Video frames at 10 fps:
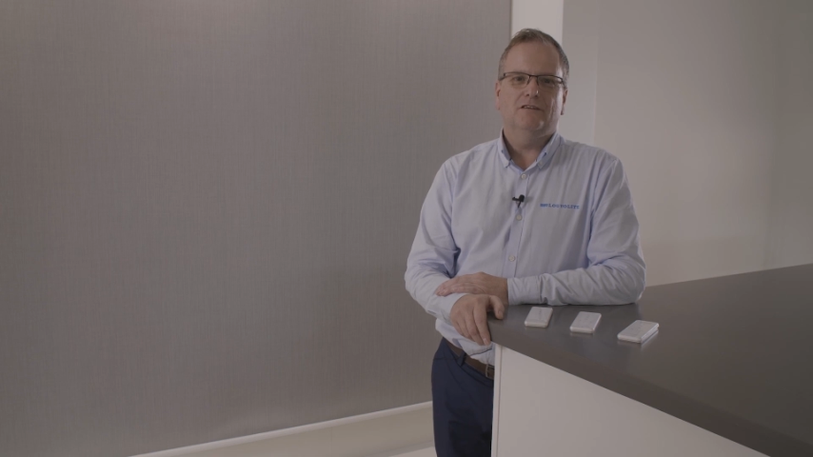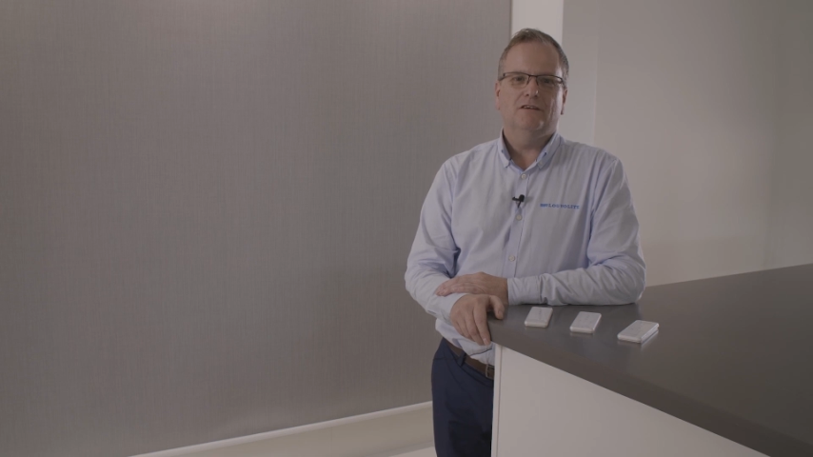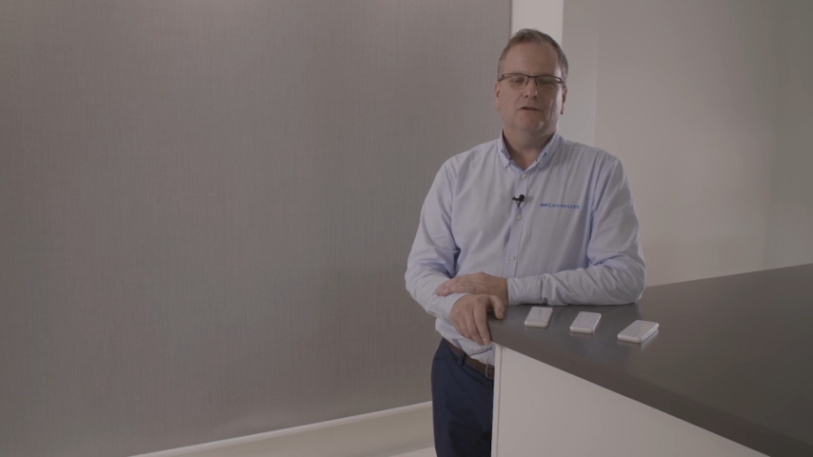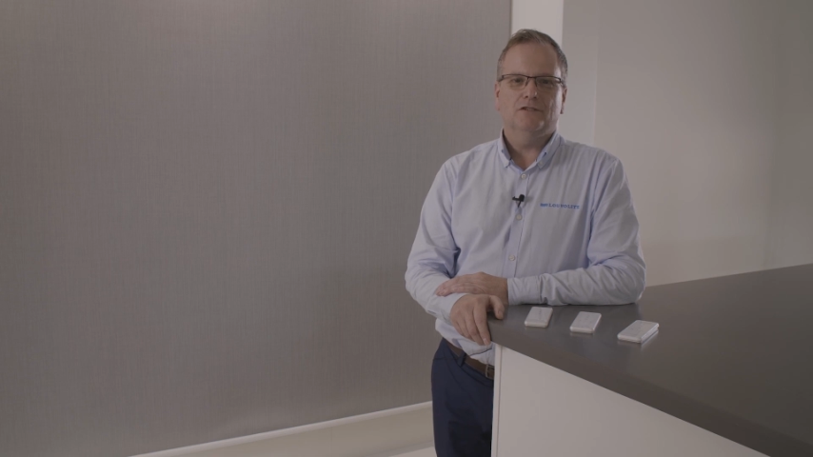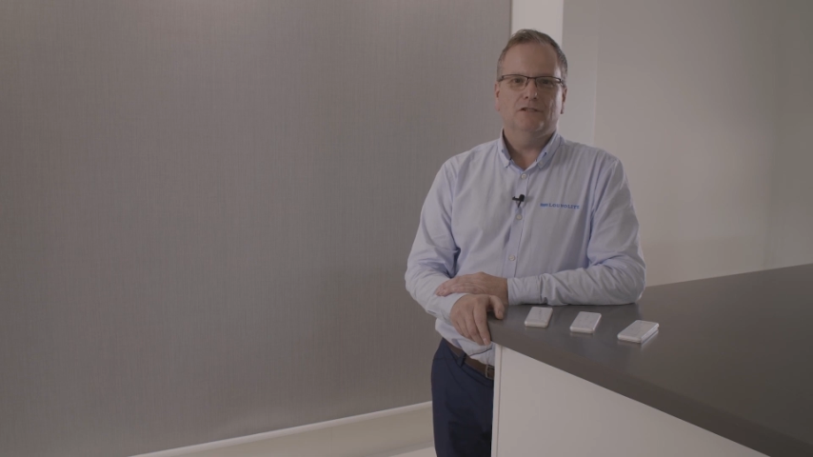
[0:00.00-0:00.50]
can
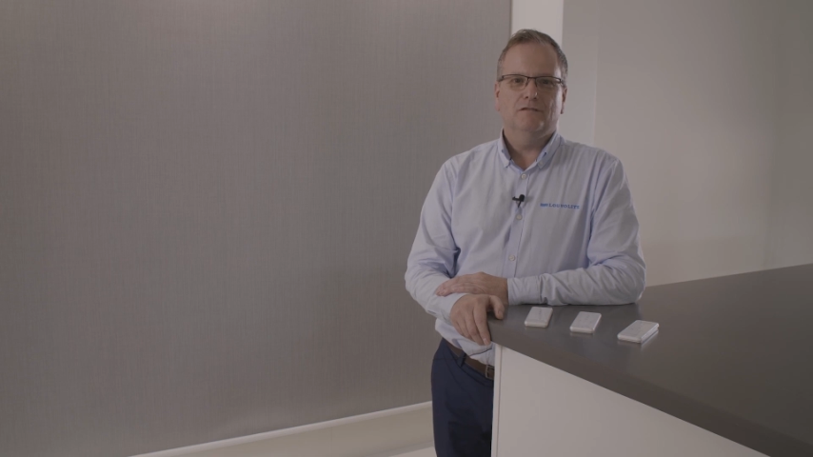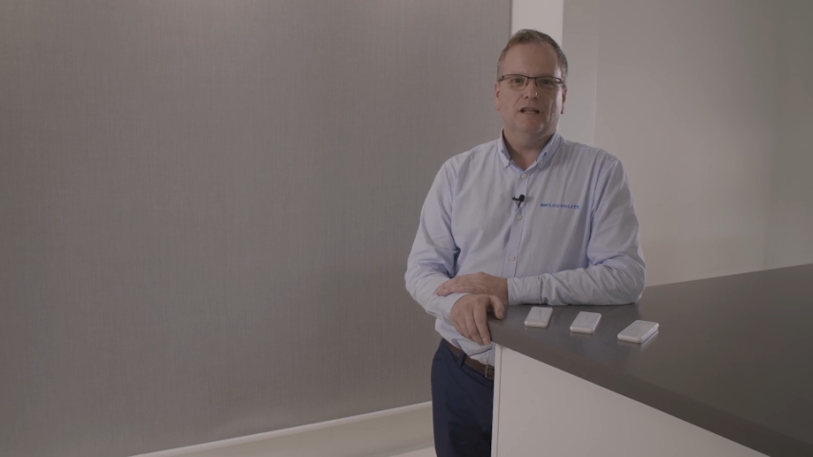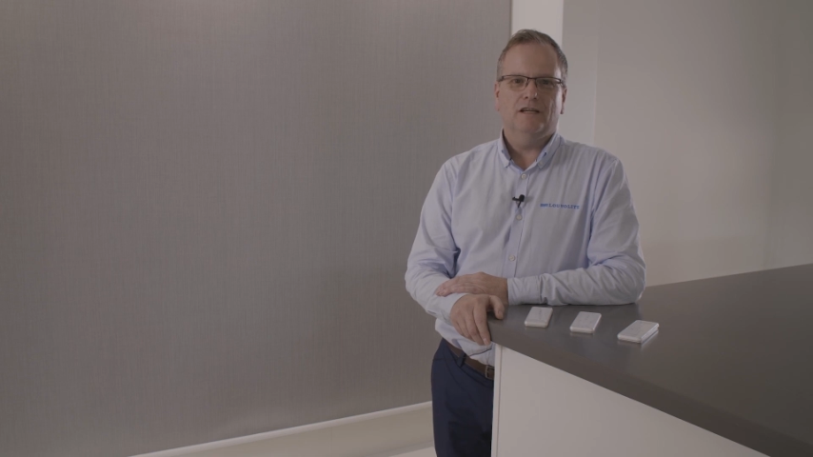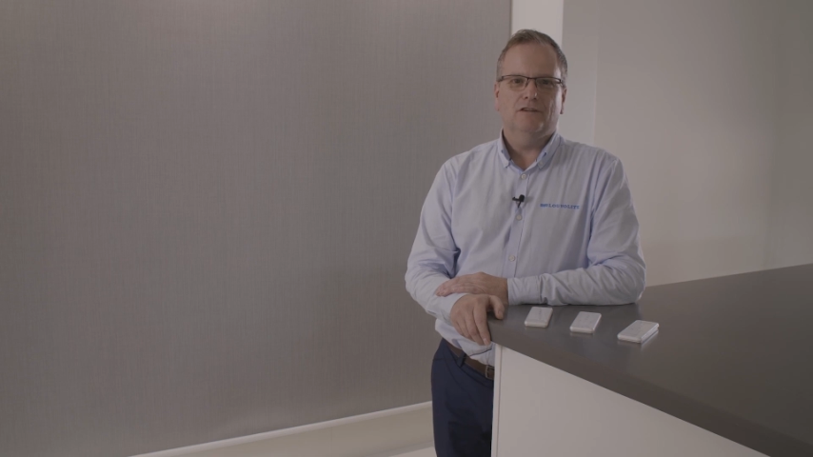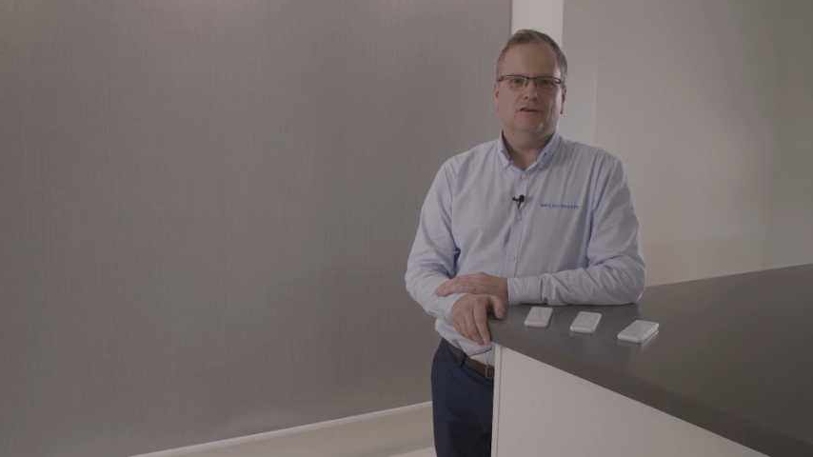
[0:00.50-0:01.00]
go to
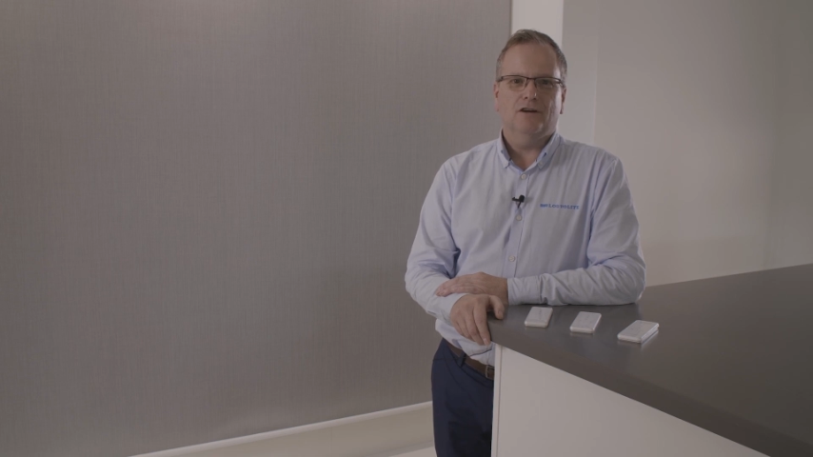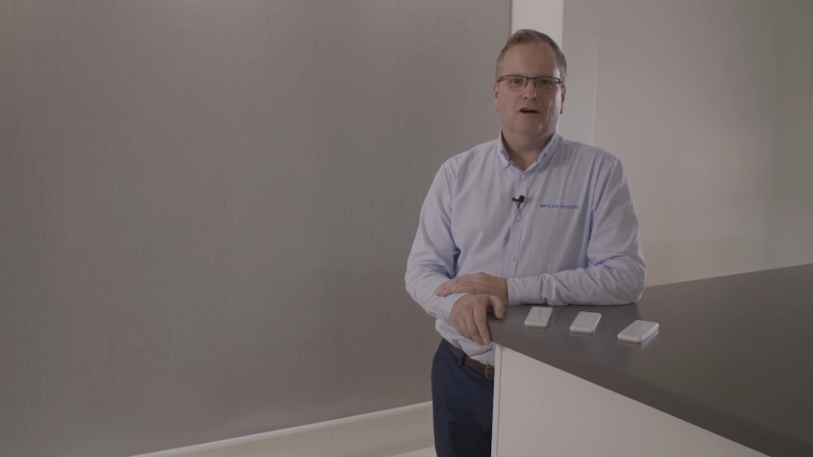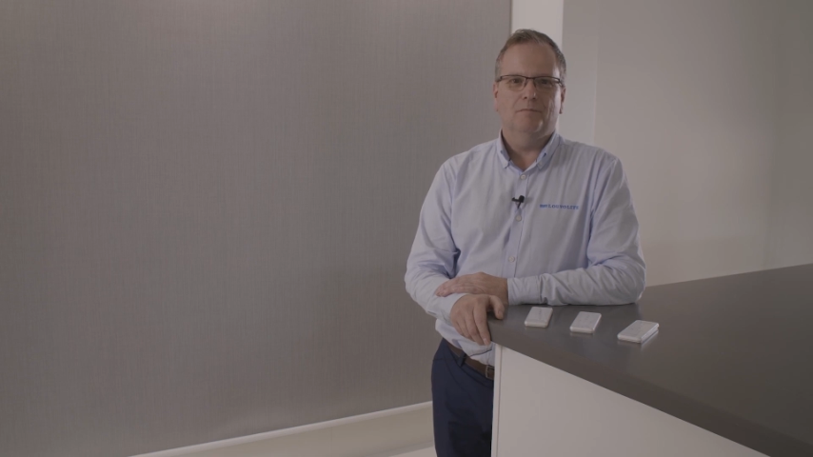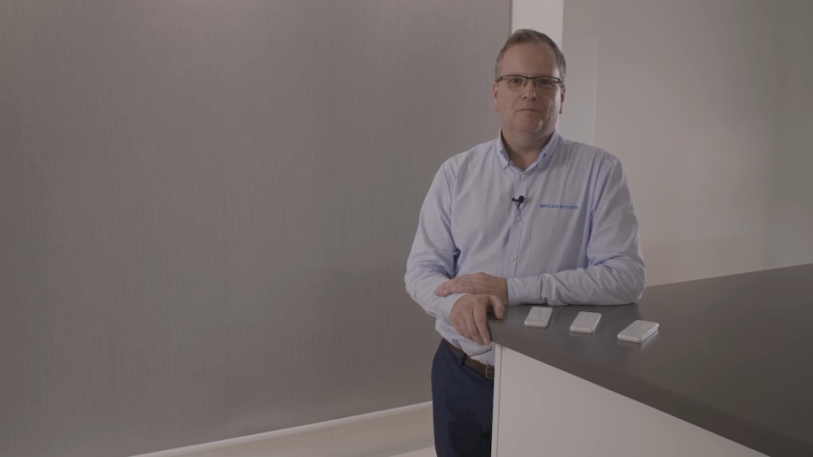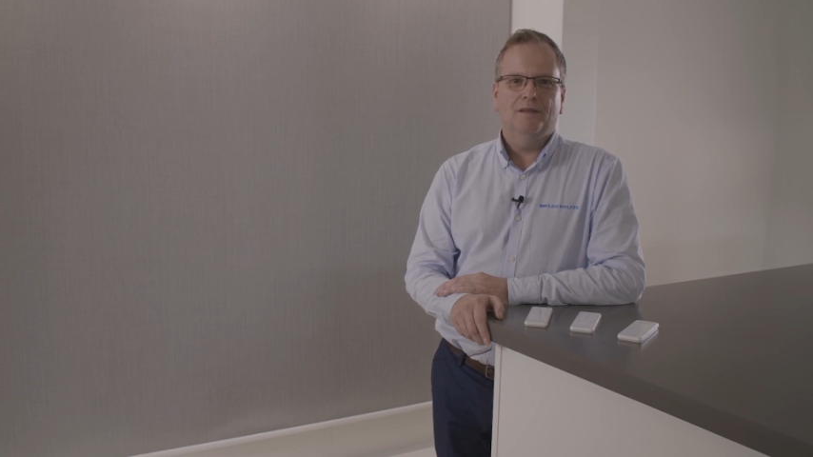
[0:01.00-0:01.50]
louvolite.com